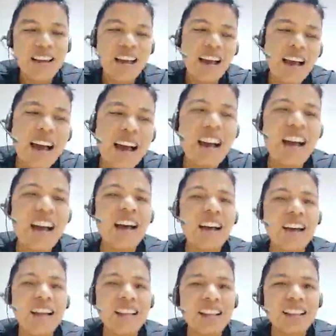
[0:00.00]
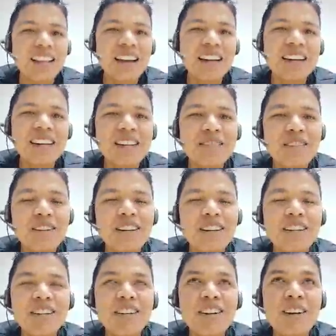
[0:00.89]
That river
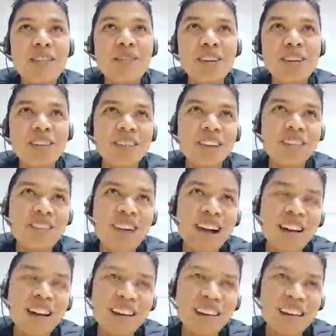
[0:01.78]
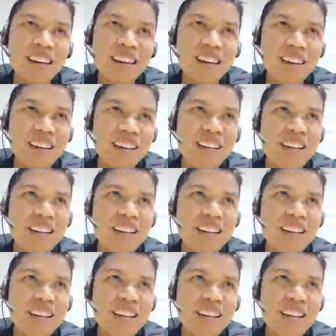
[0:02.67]
not come from Himalaya,